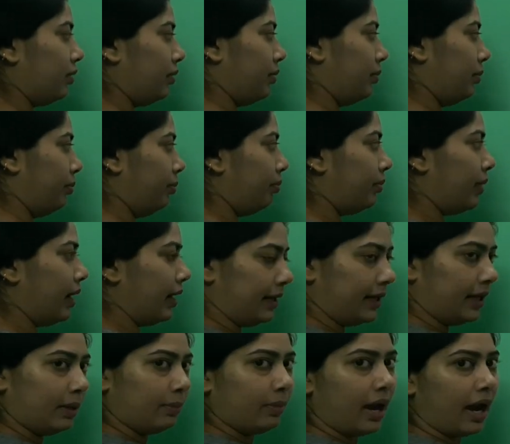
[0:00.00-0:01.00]

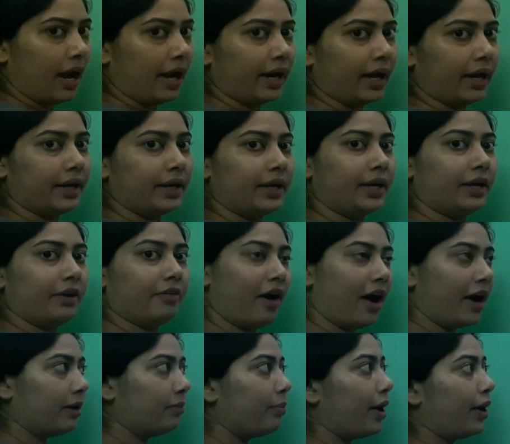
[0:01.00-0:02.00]
multiply and
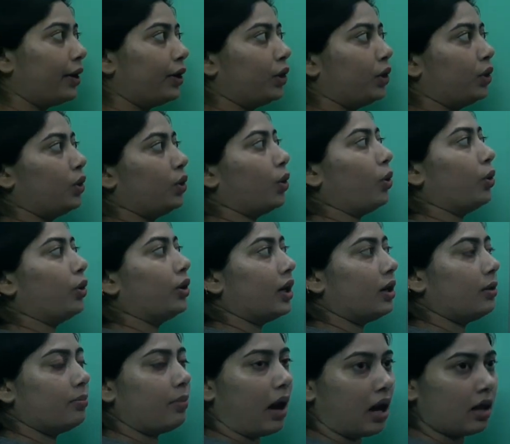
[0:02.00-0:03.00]
divide by total
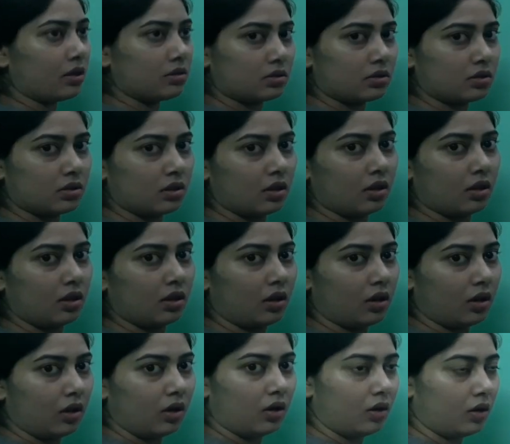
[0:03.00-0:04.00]
mass
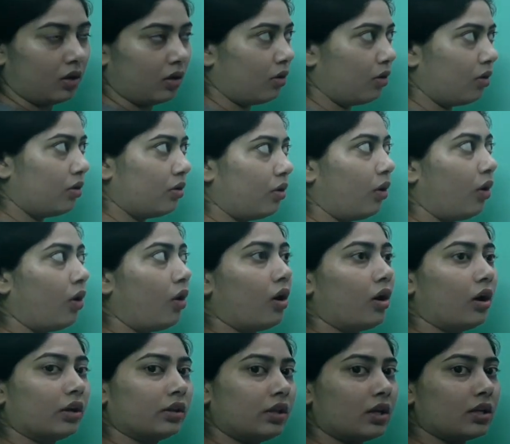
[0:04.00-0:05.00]

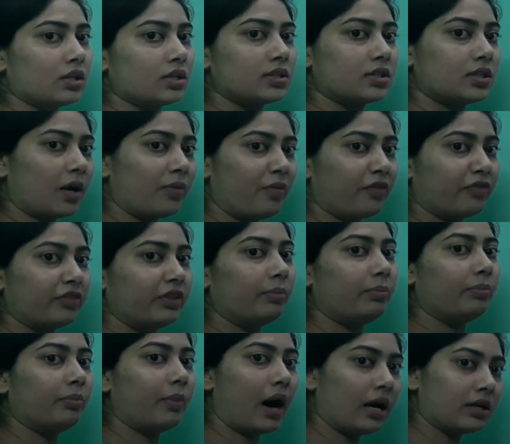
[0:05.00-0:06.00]
or the sum of the
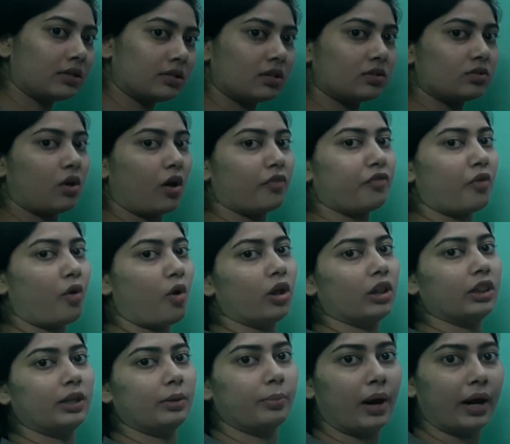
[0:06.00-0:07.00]
masses of all the
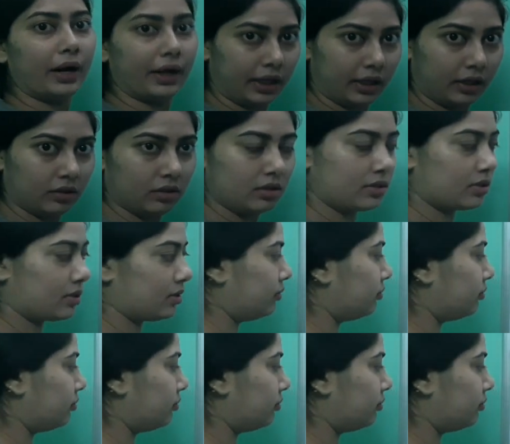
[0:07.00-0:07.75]
particles.